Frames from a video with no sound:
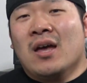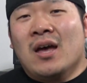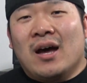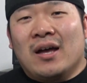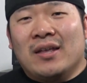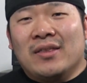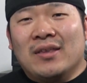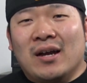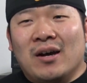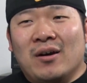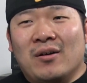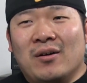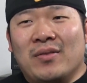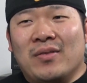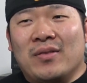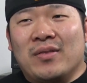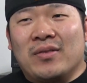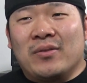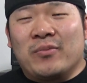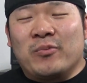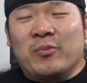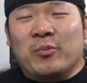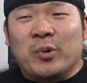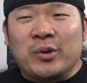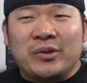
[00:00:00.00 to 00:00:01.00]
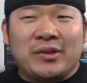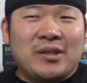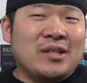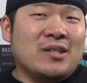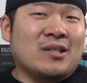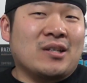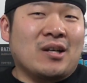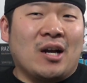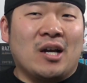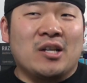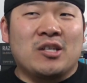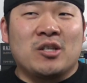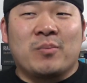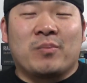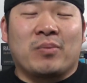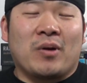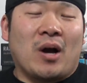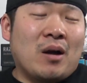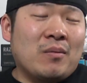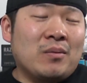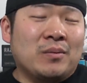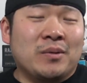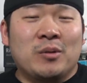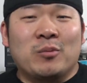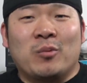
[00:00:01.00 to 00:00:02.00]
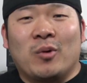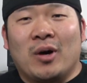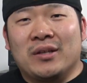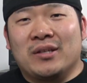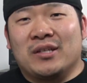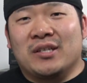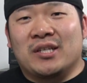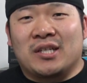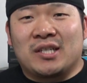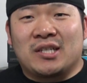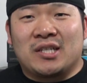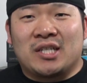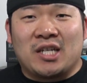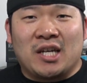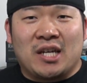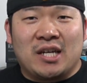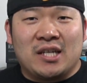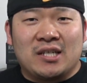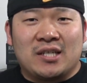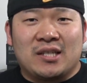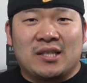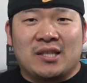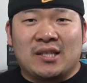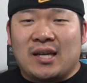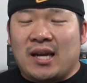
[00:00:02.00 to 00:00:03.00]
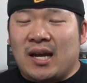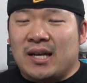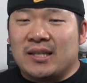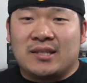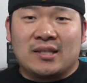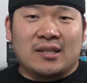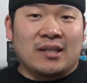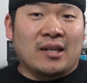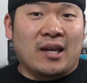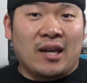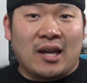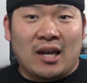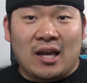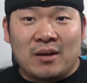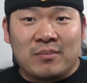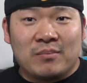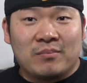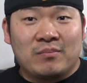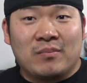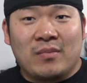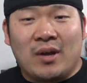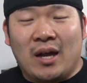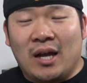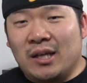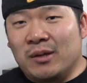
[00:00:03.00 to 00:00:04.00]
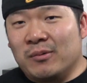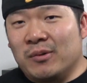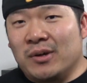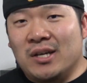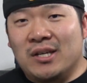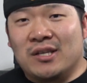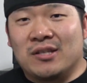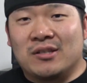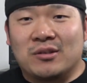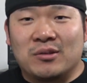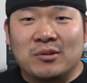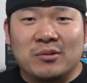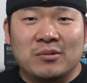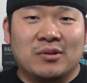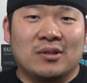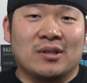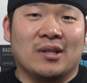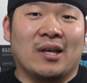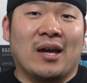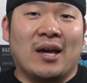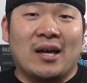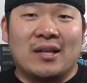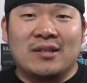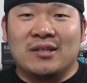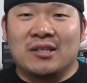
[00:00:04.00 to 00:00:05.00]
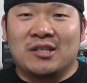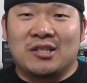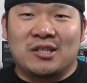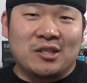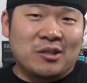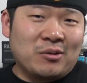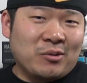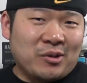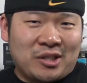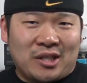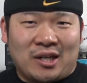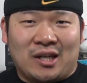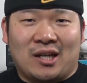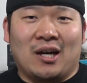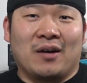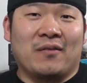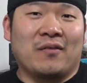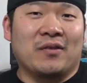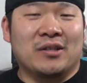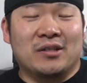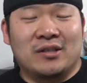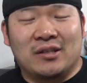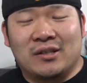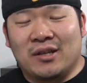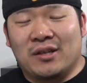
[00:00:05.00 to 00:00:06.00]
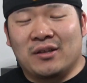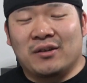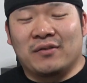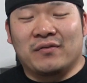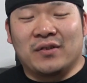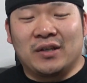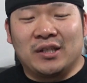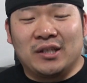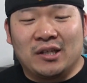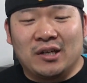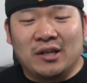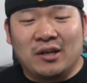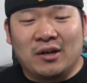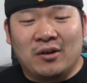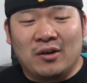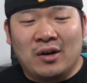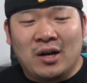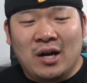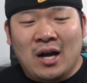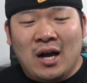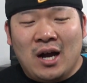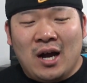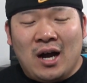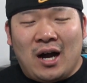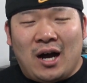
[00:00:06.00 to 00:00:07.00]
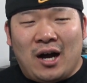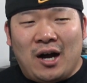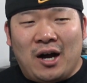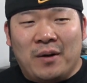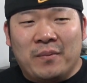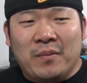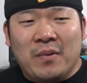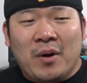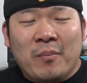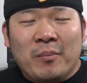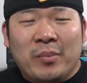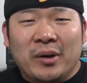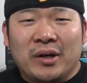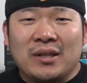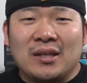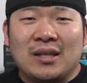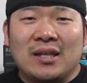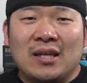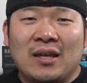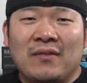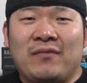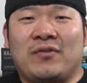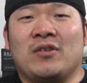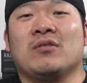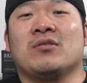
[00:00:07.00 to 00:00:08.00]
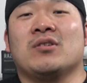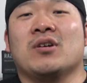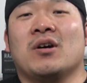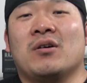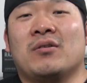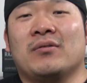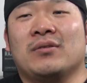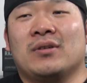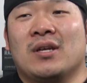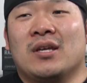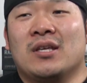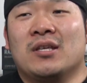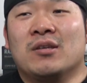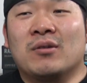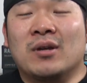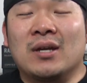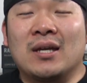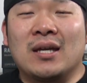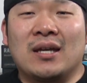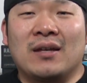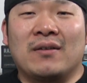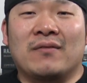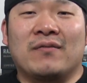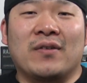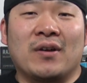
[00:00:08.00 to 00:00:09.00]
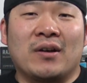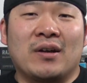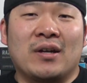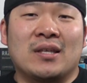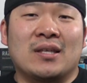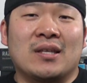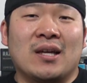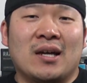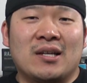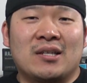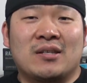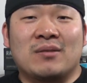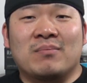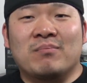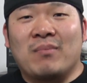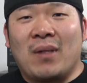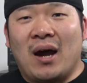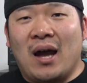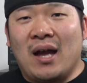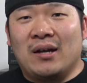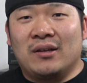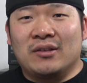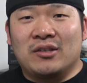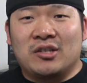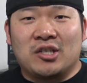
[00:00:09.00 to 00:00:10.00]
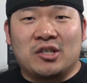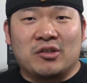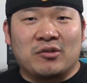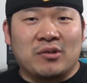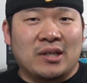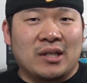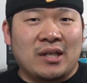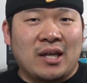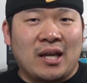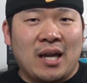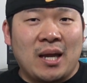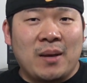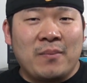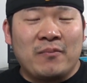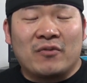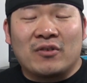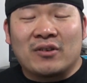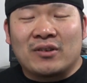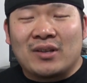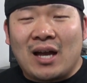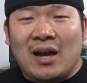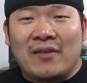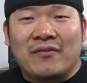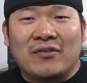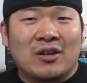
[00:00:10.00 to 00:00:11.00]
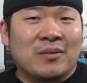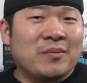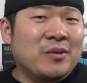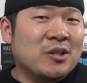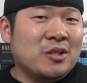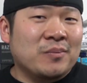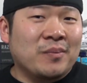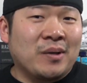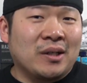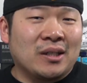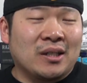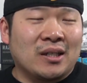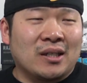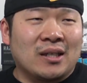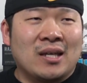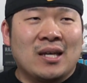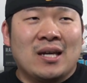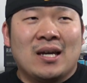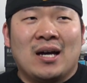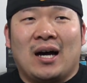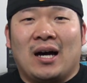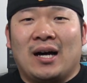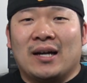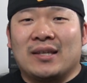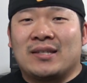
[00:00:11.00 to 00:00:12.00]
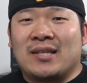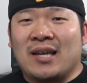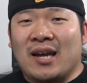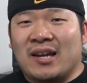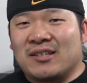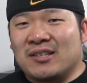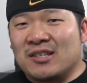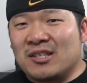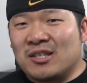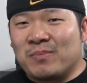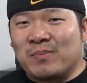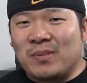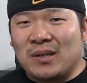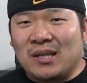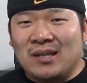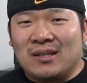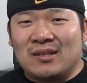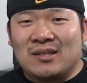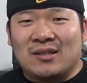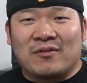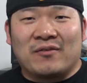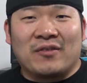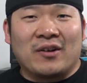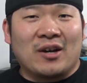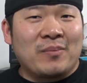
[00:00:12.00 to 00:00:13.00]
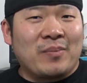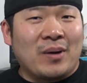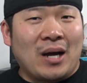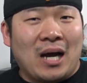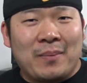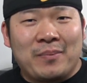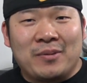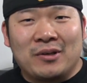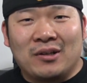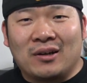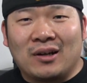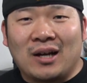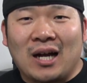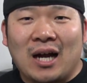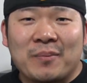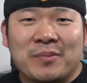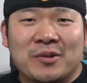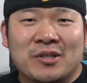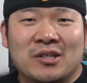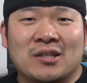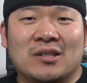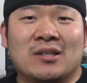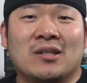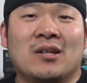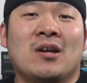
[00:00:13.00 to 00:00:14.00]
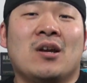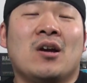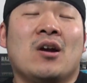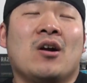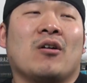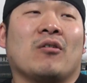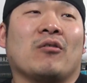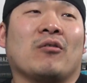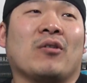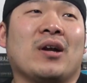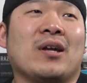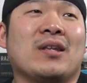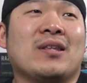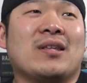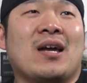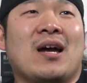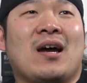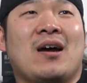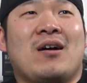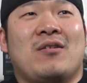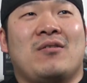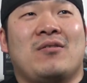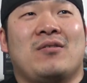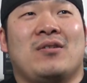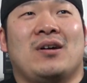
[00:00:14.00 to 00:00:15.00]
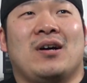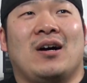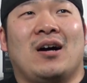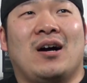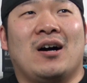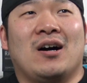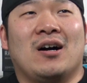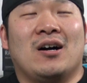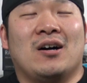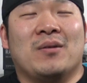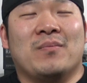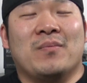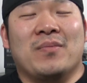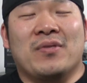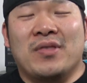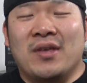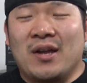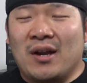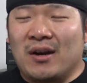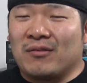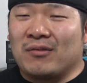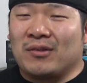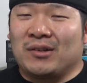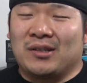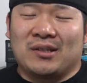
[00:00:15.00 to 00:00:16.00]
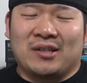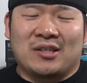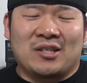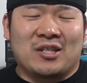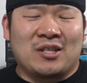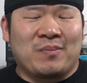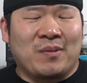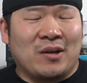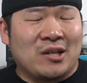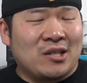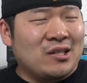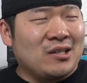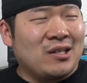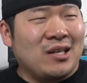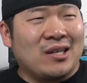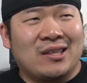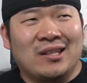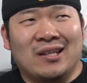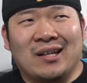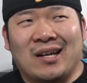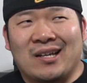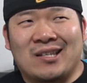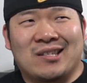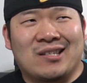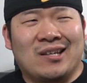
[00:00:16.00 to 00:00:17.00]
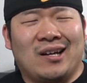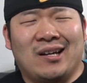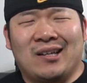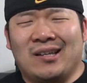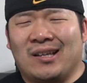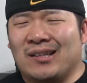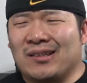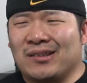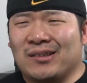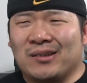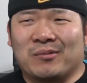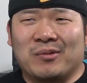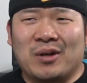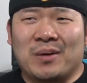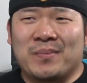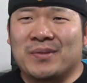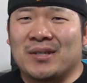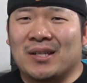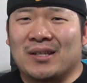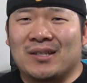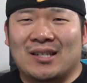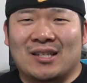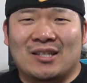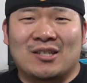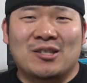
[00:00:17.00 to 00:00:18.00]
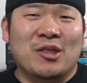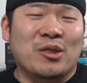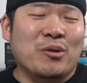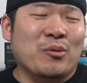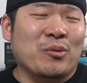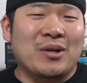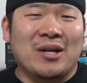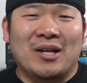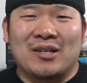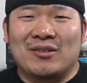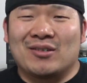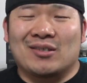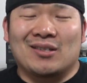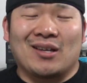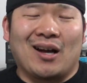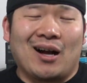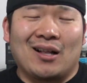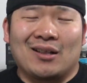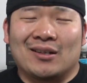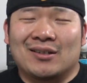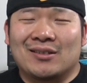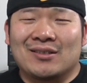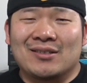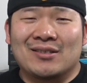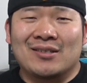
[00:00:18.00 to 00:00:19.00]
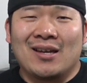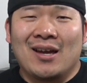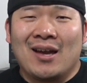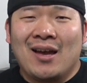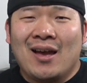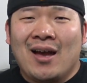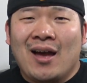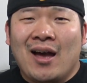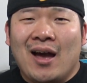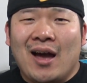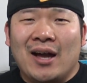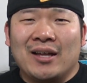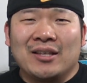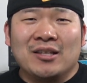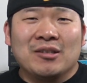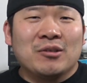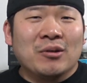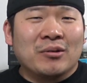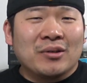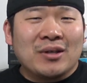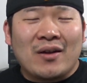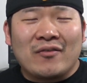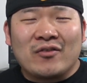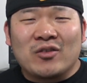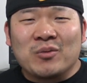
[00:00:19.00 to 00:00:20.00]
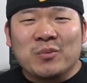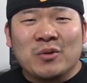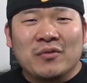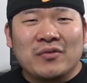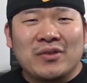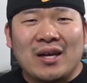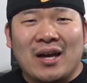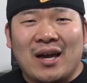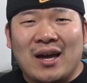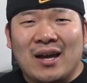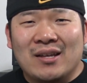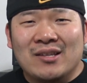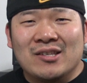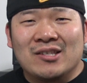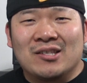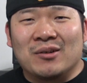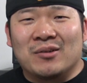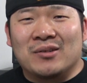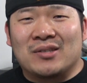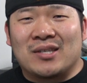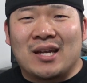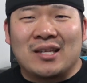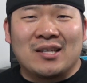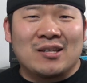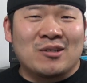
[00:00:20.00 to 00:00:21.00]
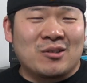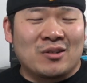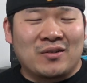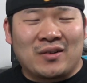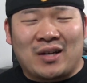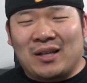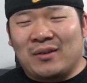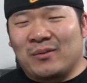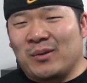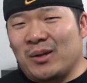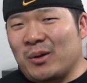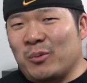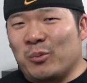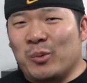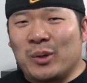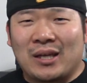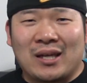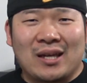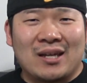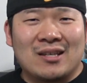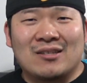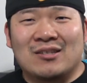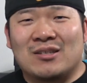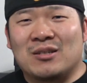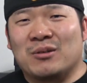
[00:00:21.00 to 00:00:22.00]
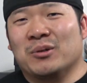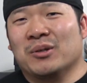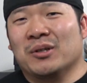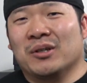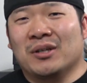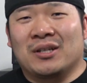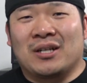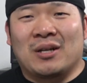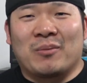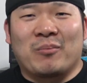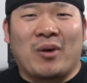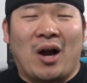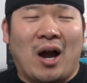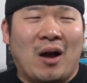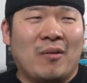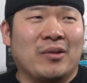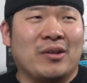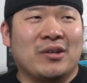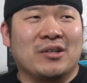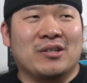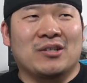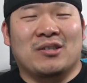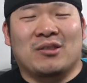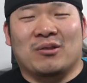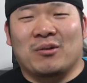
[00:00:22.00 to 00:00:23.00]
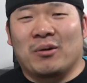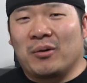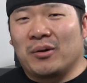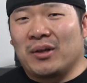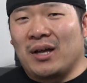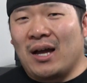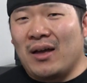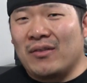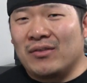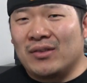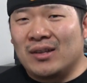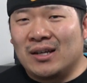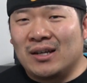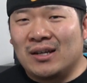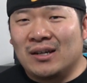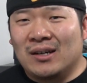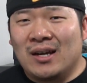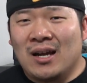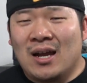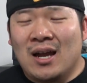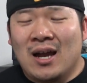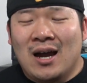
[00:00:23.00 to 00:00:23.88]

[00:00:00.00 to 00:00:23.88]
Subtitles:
Now, with these cars, you probably want to exchange the heads and cam anyways due to the heads issue, which I covered in another video. But if you don't, you can get a very nice mild street cam for not very much money. Texas Speed's a very popular option. Right now, they're running a special, I think. I saw it on their website. It's $300. And you don't have to remove the head, so it's any sort of kind of weekend tuner can probably just throw it on there.